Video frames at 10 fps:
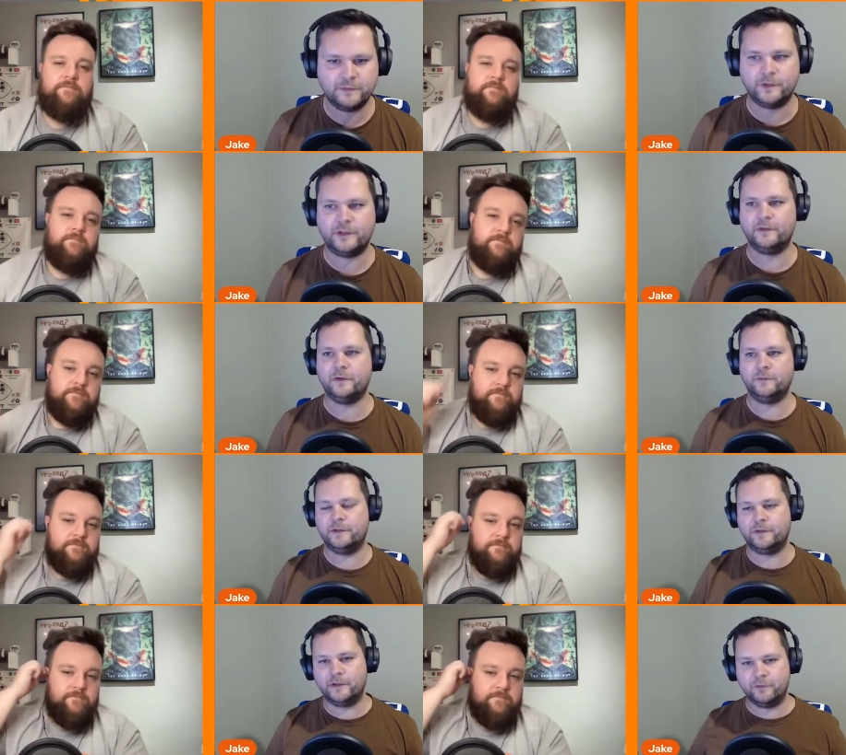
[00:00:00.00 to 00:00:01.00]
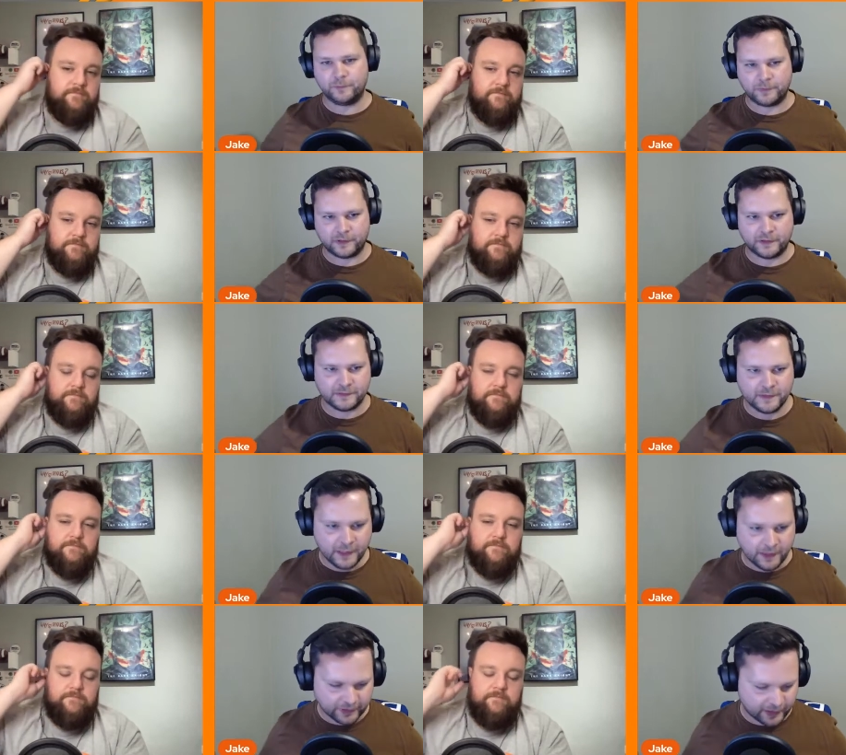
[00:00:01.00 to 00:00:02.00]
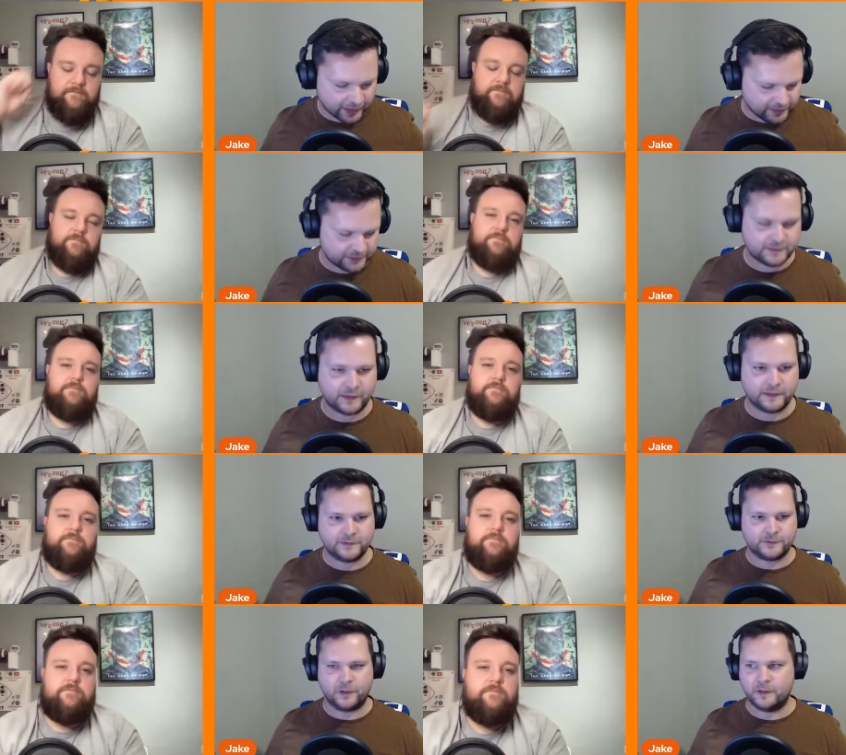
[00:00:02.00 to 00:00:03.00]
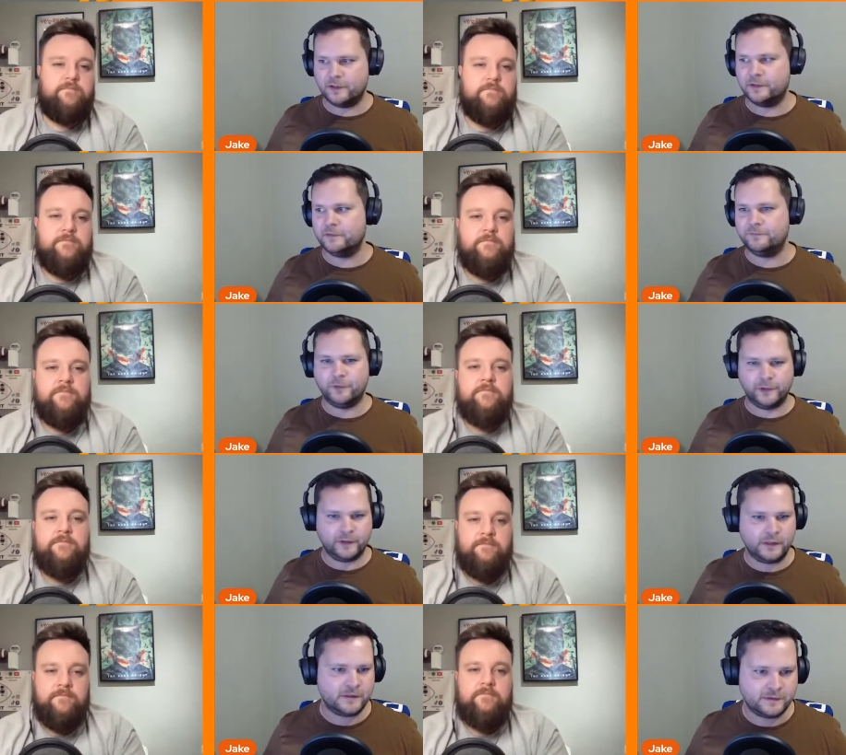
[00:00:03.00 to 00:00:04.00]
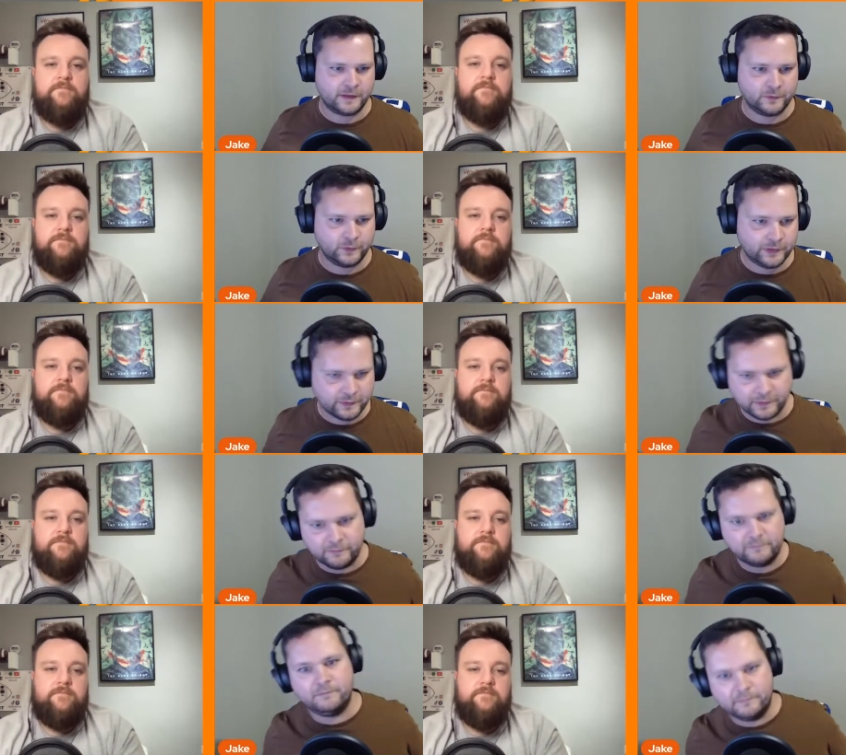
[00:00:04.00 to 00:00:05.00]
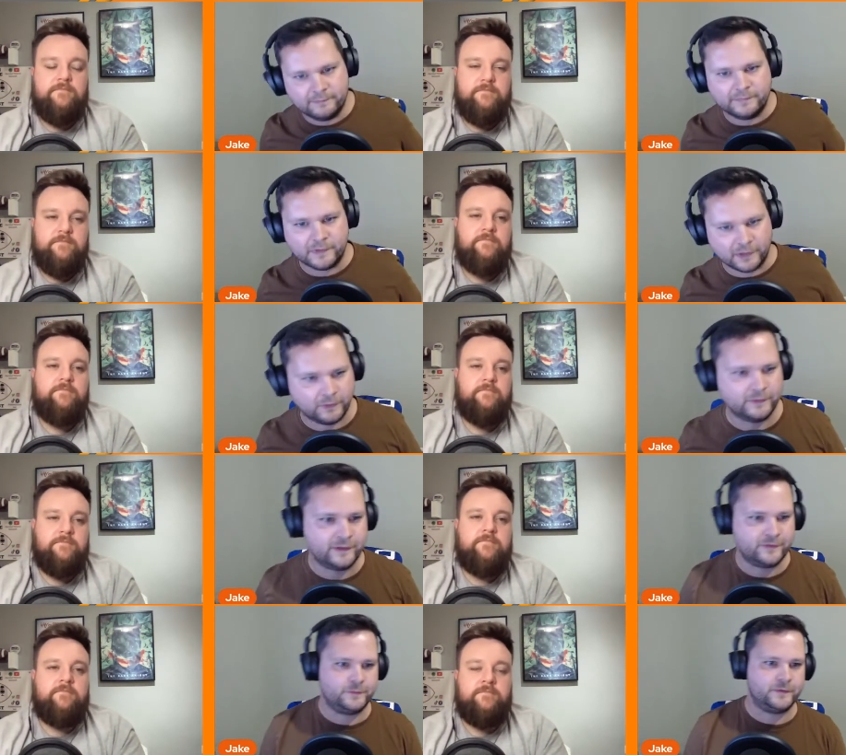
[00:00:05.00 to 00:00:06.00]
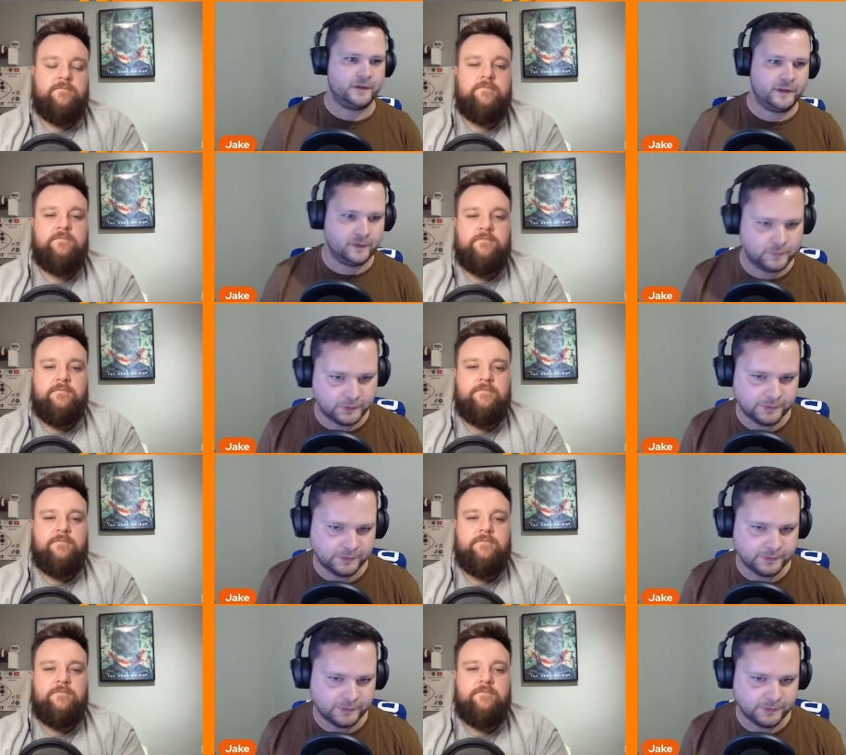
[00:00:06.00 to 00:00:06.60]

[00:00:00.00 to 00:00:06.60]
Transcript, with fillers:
Speaker 1: if we to come to think of it. Because if the Cardinals start strong and the 49ers start weak, then the whole thing's upside down. But mm